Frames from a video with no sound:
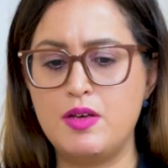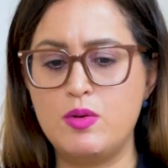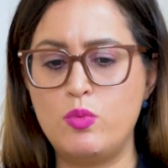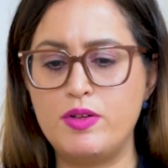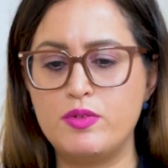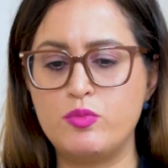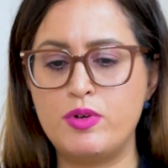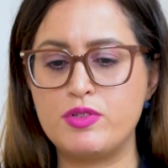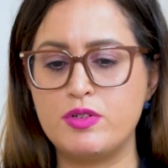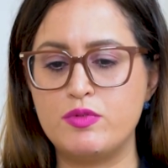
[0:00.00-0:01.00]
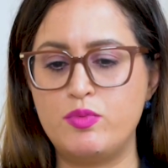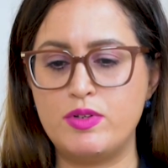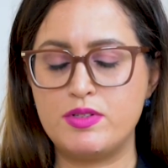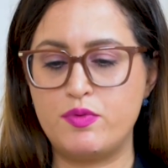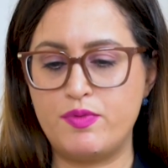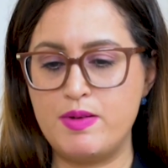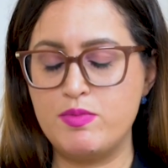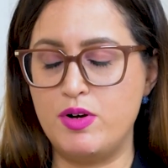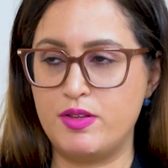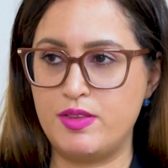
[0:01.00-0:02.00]
What's the
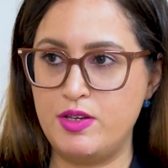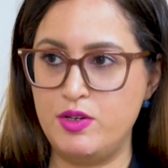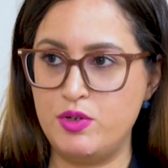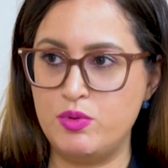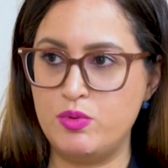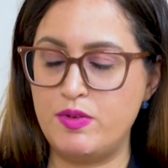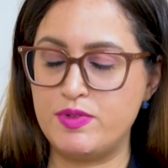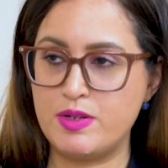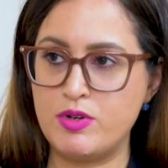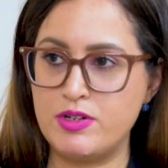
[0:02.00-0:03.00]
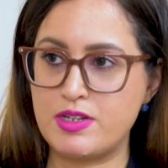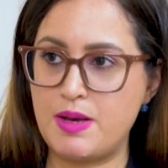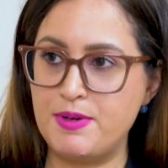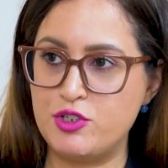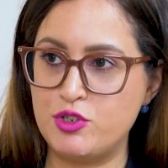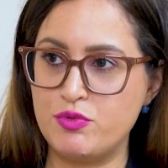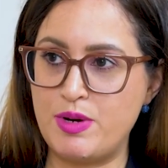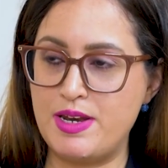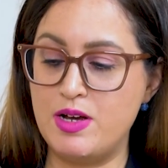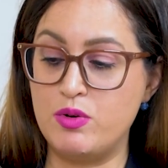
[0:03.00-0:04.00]
framework that if someone is coming to you
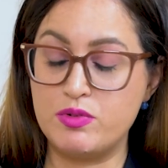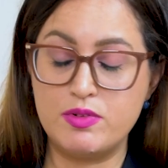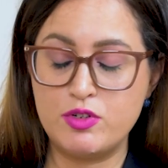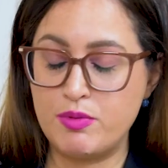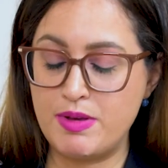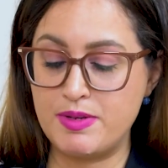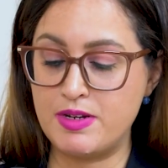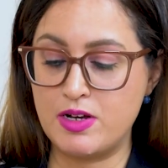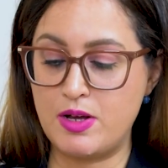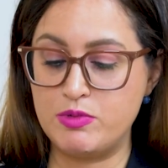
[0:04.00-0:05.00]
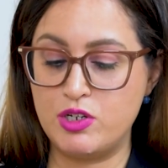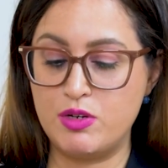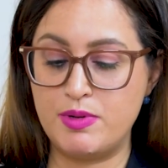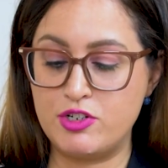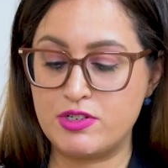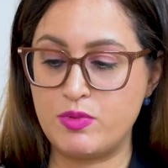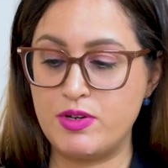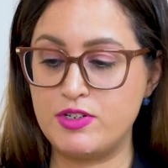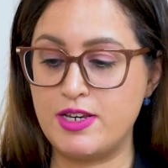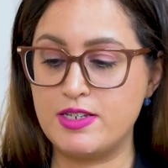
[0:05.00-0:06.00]
right now, not come to you, but just
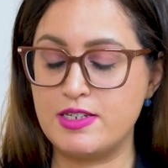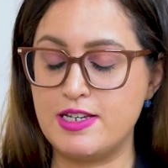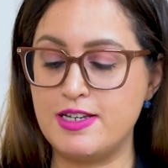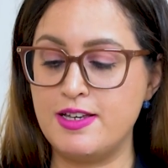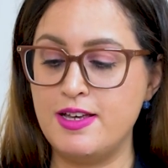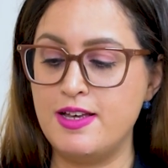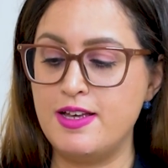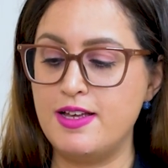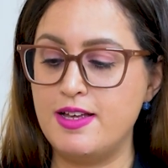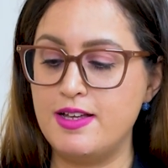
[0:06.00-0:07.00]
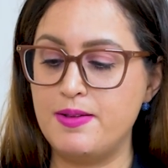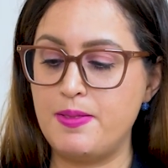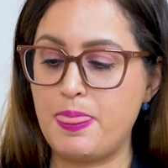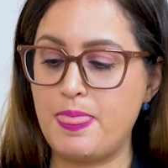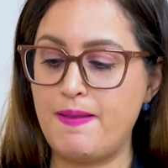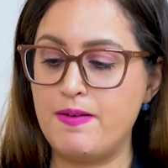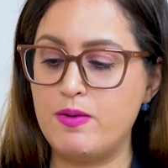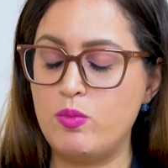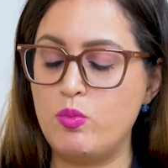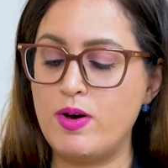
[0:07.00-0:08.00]
wanting to,
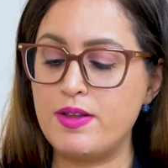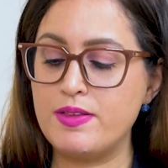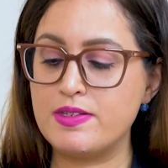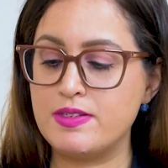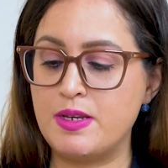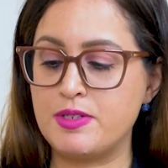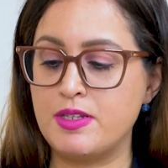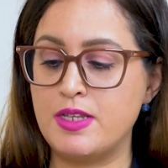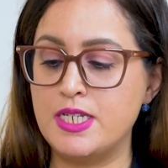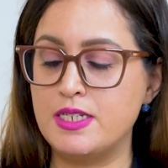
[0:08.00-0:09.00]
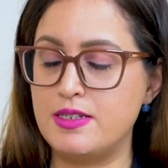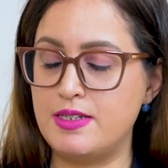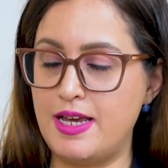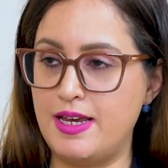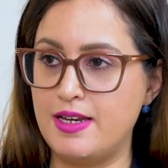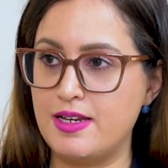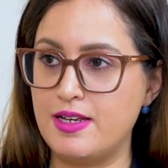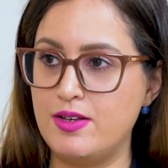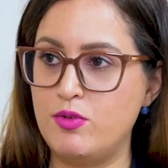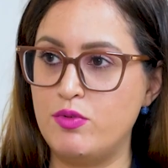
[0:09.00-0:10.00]
what are the steps that they need to take or